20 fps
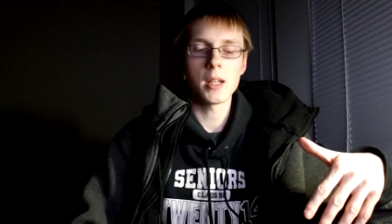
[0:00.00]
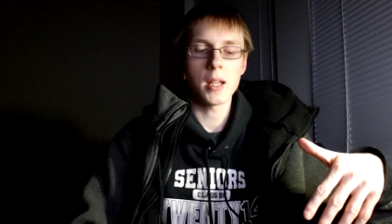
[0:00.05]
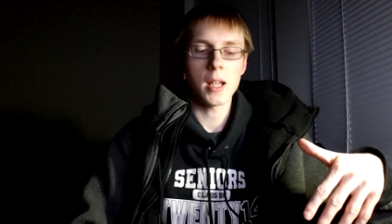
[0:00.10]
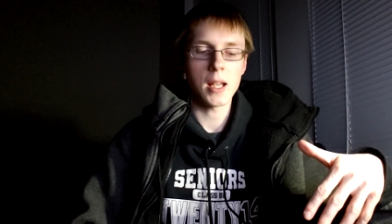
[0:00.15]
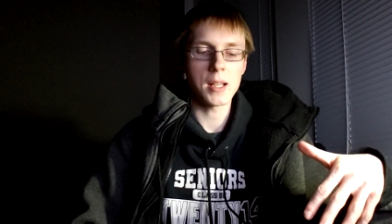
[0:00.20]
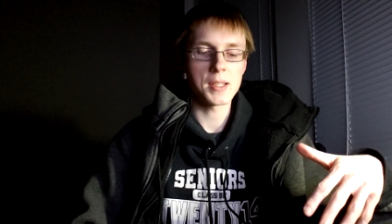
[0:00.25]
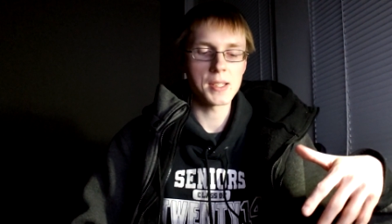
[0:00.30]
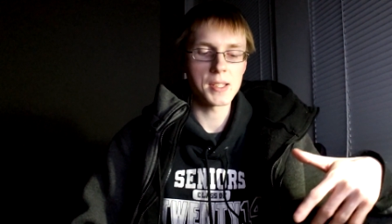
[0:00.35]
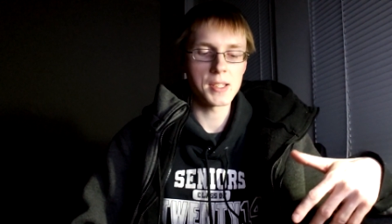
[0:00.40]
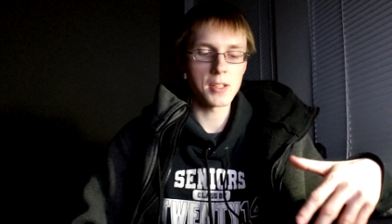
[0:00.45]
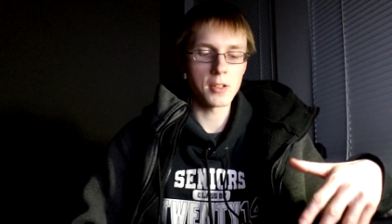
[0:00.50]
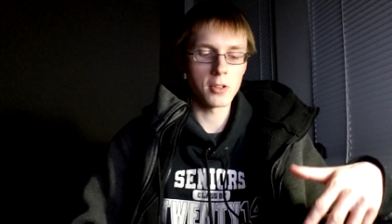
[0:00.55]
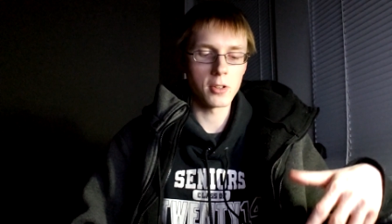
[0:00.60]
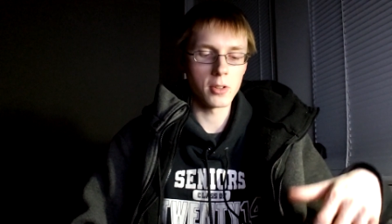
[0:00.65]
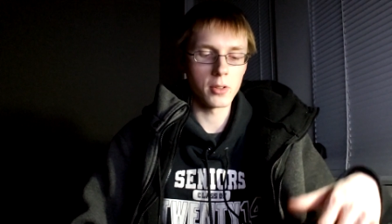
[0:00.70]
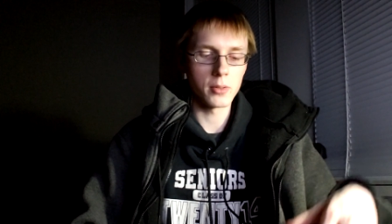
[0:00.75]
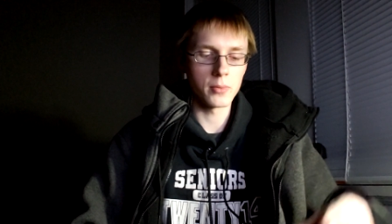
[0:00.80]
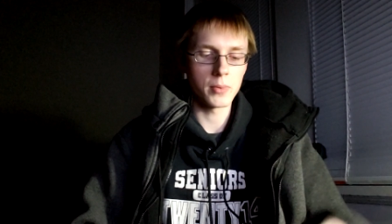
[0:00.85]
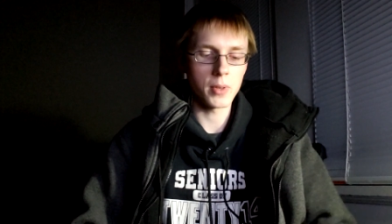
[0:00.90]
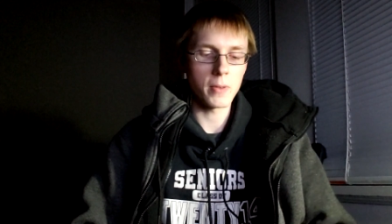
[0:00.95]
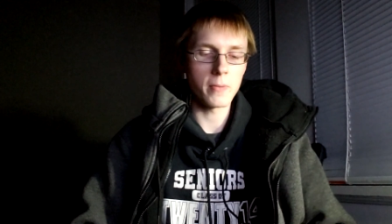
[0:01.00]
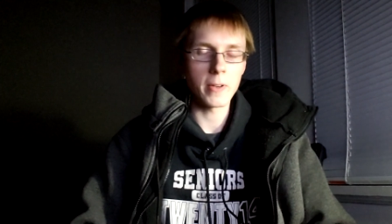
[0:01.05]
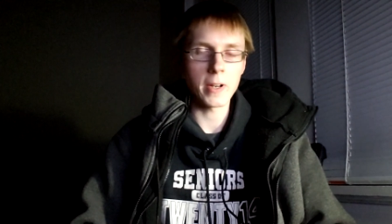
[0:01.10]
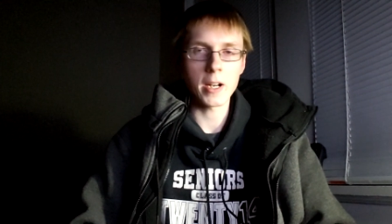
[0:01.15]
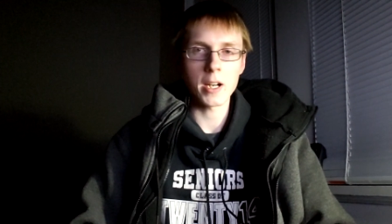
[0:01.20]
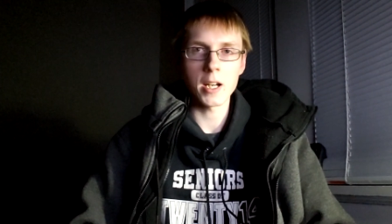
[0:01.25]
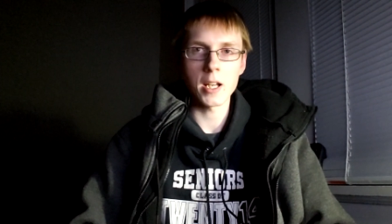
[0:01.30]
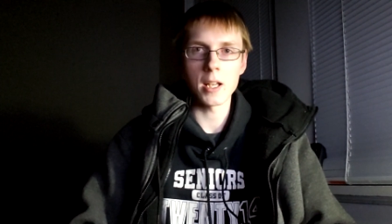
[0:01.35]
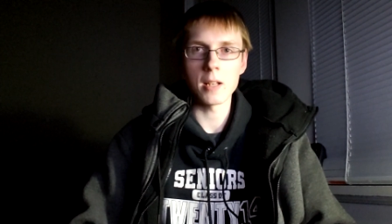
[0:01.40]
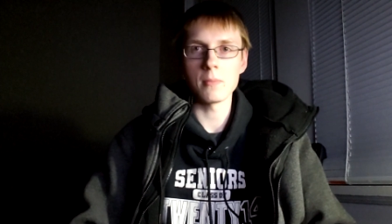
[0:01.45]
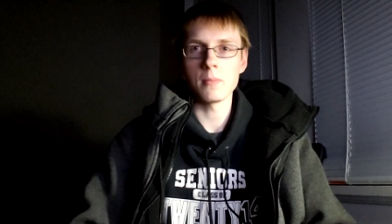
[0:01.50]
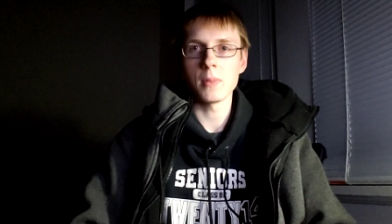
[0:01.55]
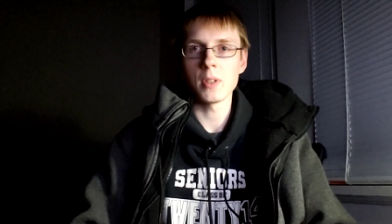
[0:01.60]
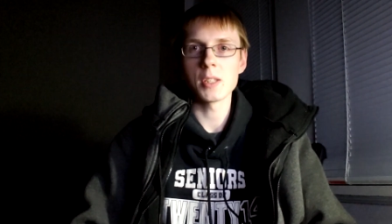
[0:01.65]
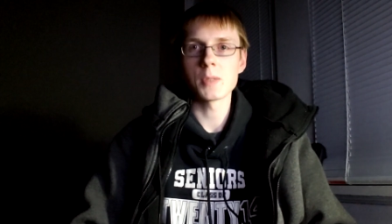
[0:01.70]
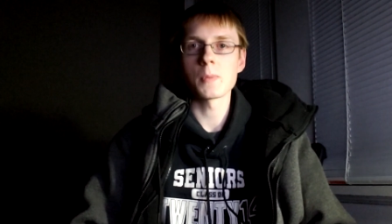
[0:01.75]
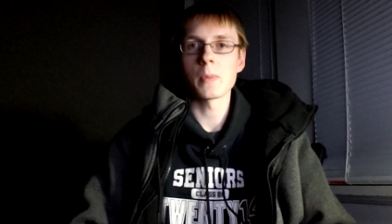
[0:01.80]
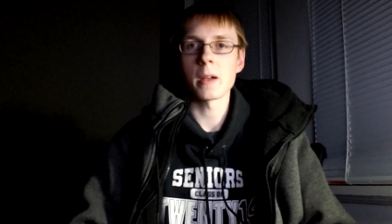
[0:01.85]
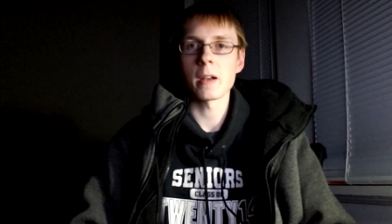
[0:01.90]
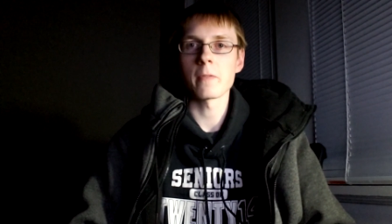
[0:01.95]
it's still a very
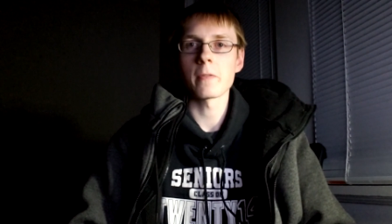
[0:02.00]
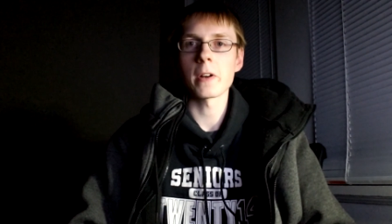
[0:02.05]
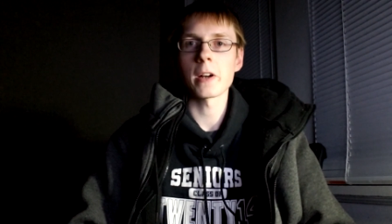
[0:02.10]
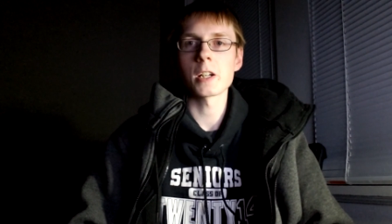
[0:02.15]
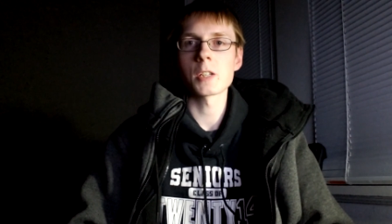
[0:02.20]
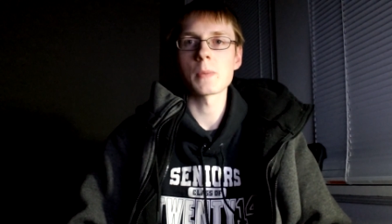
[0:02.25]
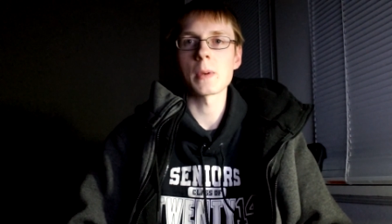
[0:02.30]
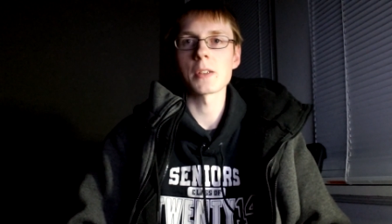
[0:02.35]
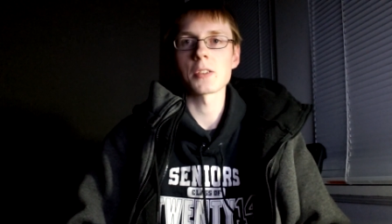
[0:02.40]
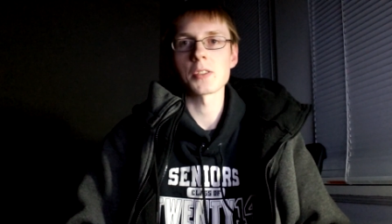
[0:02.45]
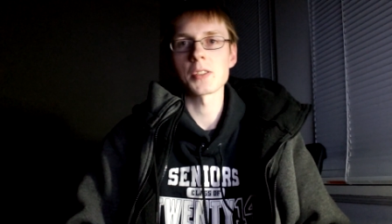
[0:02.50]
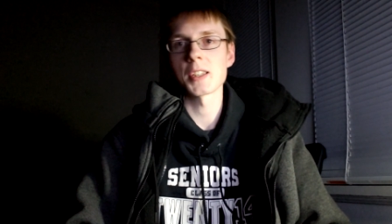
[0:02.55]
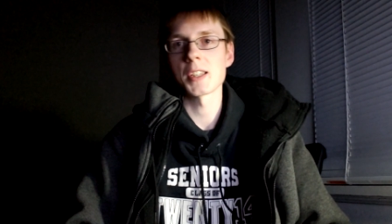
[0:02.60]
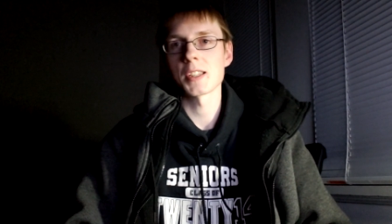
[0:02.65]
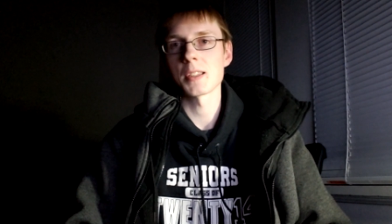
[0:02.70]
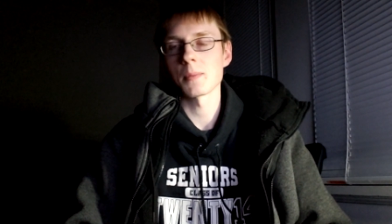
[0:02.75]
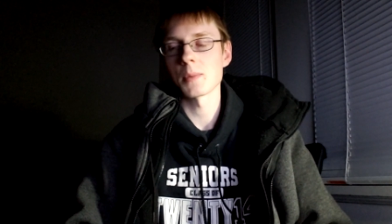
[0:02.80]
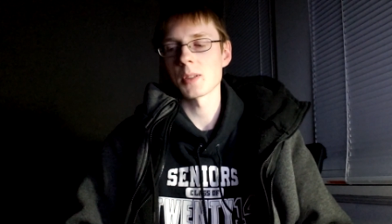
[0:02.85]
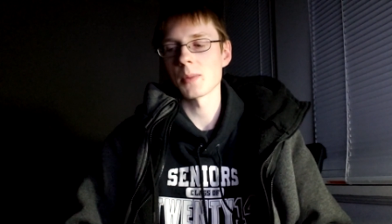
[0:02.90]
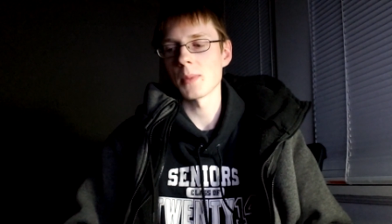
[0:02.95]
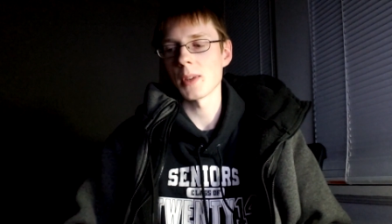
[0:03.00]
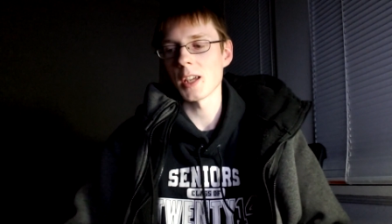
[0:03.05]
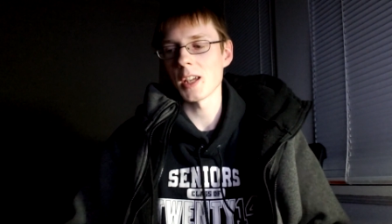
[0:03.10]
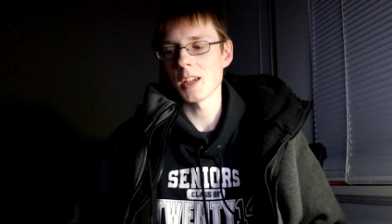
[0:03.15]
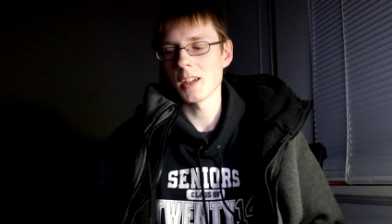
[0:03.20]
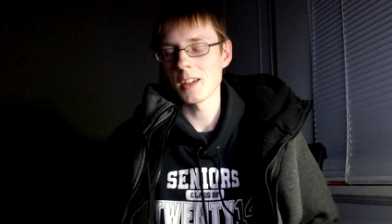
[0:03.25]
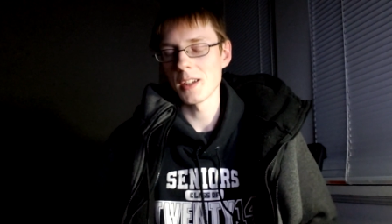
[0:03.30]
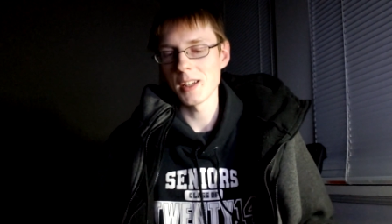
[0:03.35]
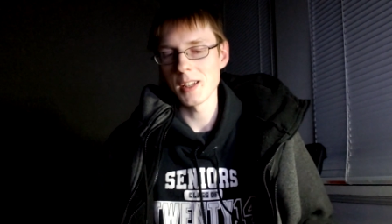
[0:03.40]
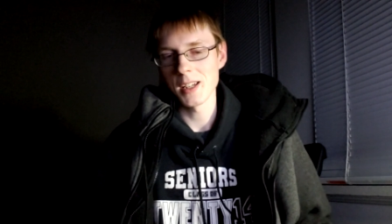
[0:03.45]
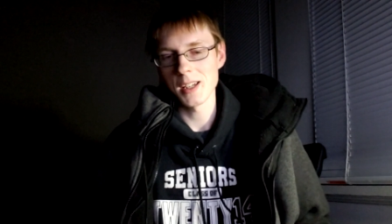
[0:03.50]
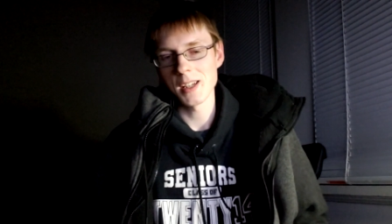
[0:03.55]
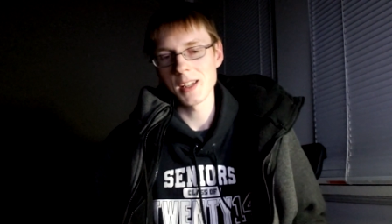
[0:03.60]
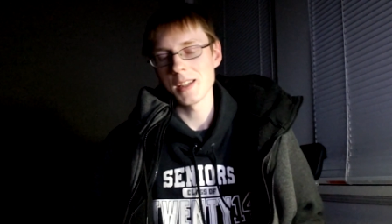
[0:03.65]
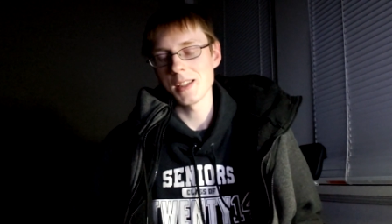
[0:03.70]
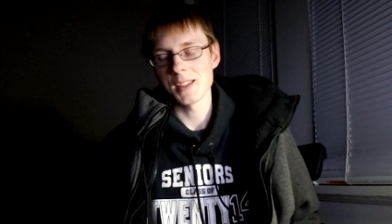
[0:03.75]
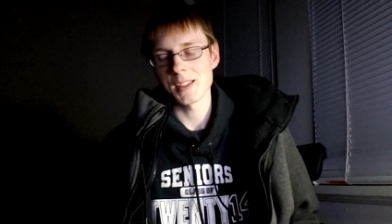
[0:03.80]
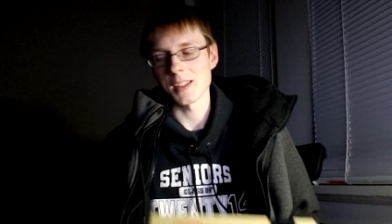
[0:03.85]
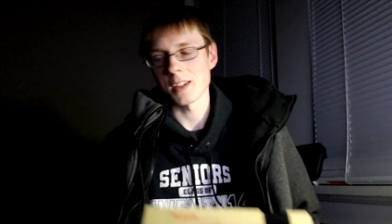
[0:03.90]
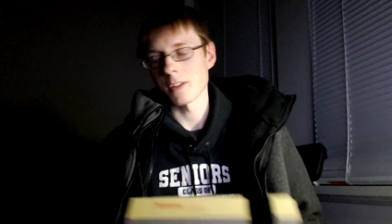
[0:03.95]
very special system to me.
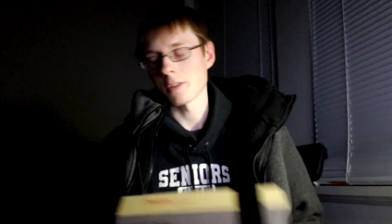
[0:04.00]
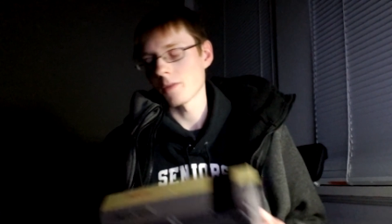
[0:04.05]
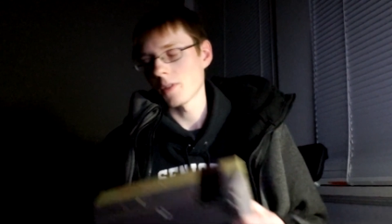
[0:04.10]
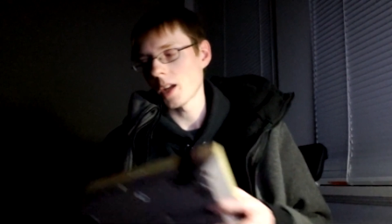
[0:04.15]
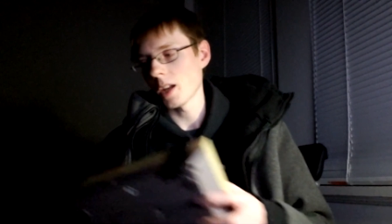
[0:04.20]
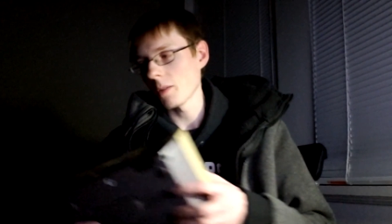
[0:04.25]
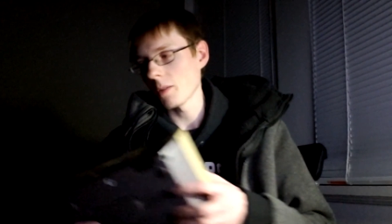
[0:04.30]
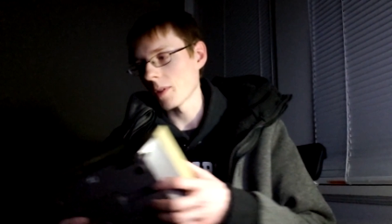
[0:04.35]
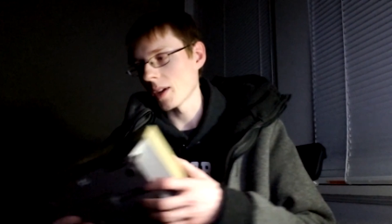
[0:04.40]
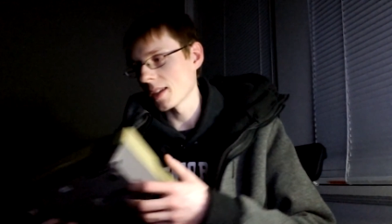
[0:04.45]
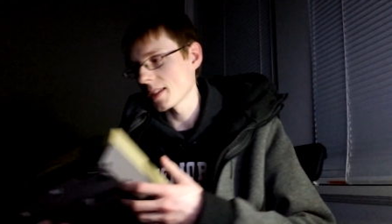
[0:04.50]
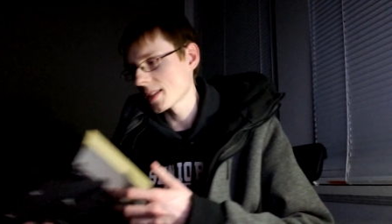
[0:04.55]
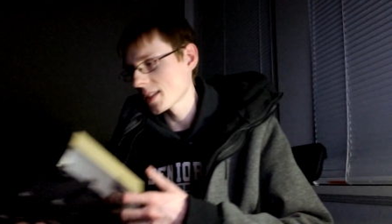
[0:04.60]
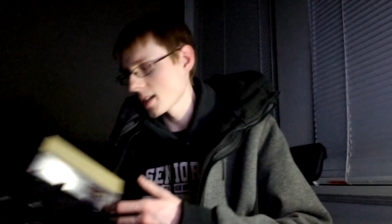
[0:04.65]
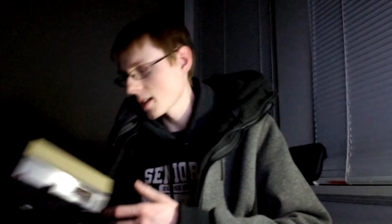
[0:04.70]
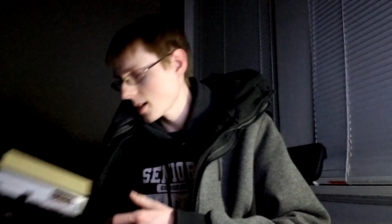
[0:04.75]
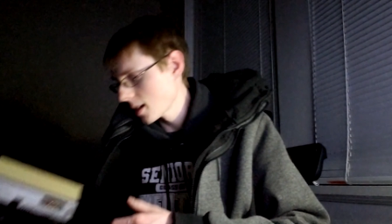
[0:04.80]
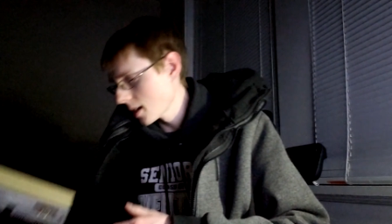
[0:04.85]
So, anyways,